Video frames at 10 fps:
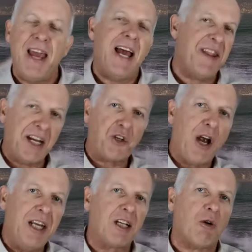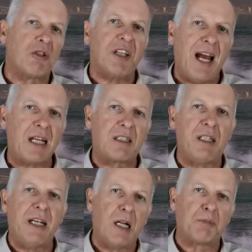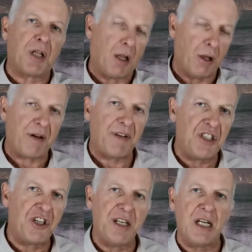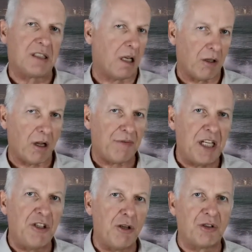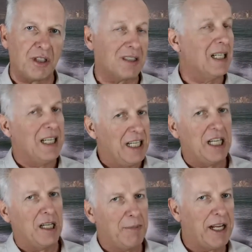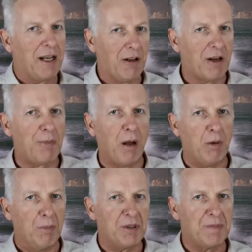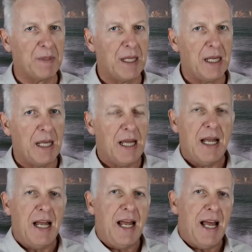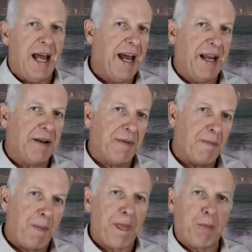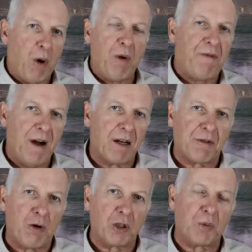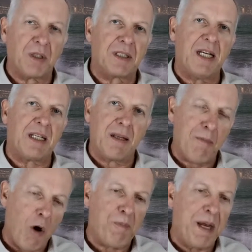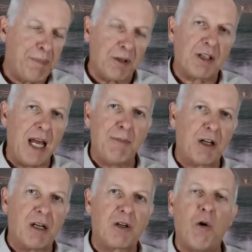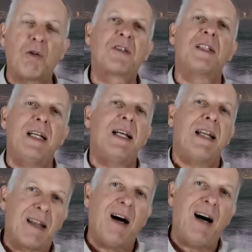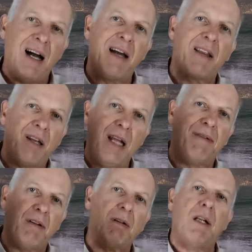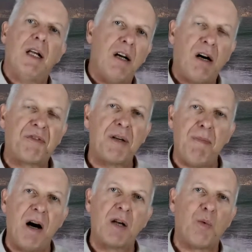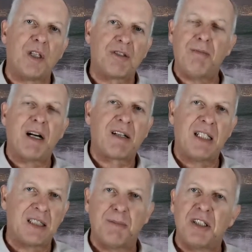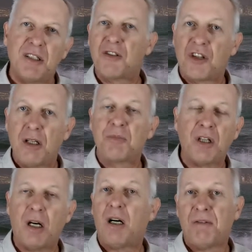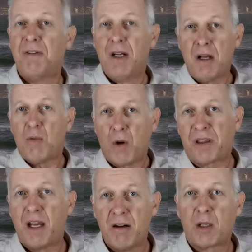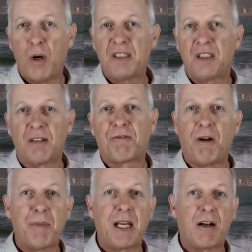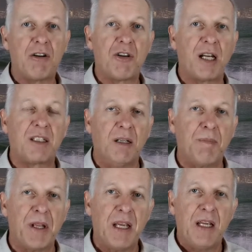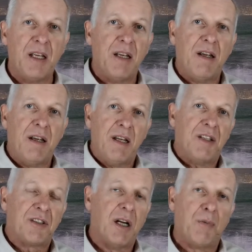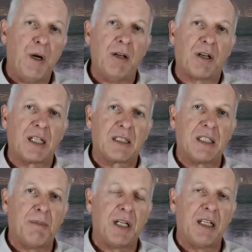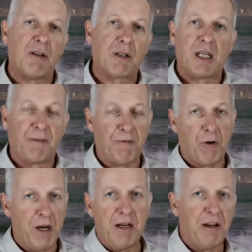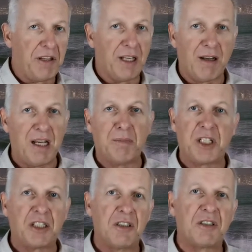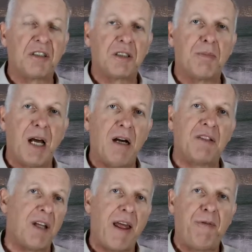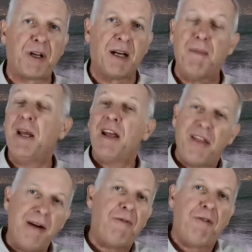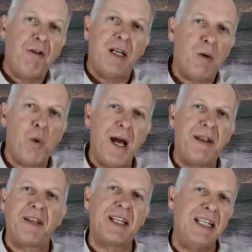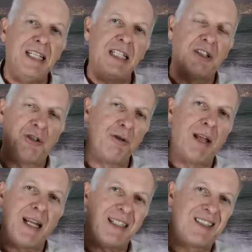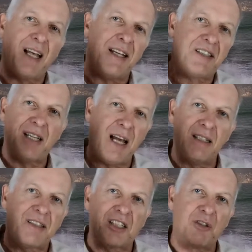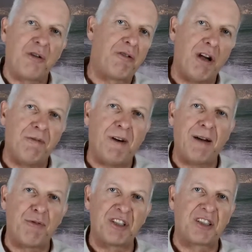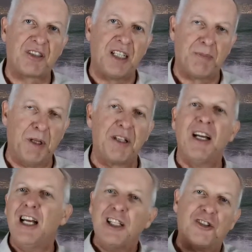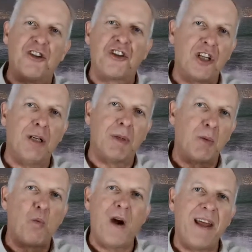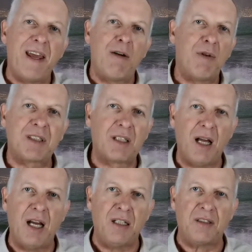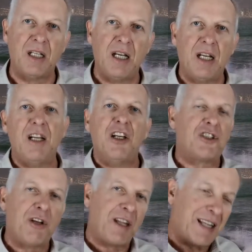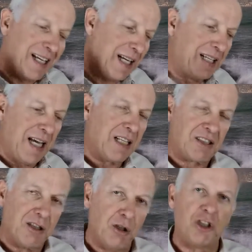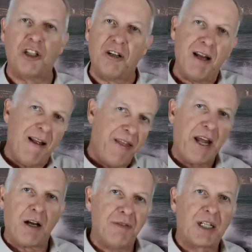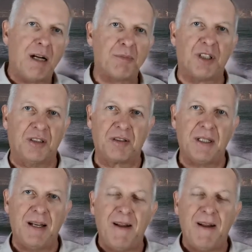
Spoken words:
And that training course actually helped a lot of engineers and a lot of end users eliminate a lot of problems. And what we found, of course, was that the more people came on our course, the higher the level of demand was from our customers in terms of what they're requesting from their contractor. So if we look at somebody looking for an earthing and lightning protection system now in South Africa, they're fully aware that they need to do that SAN 62305 risk assessment to determine where their risk lies so that they can get a solution that overcomes this.